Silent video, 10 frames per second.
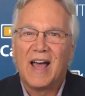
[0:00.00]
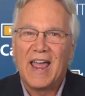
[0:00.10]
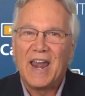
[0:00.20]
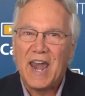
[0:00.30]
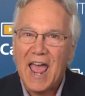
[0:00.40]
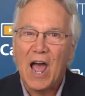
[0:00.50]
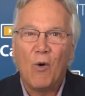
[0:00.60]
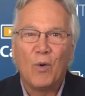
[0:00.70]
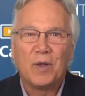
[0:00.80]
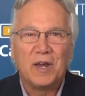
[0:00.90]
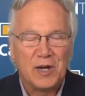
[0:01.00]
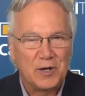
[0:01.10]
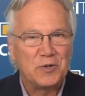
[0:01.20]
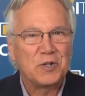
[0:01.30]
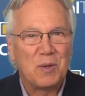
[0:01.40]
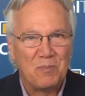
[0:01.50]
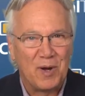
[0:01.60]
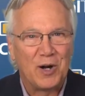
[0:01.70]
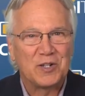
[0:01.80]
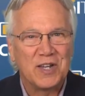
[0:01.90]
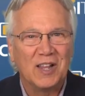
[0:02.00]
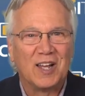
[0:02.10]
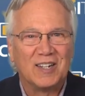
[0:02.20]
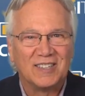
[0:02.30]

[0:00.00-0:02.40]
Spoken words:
And now, here's Marisela.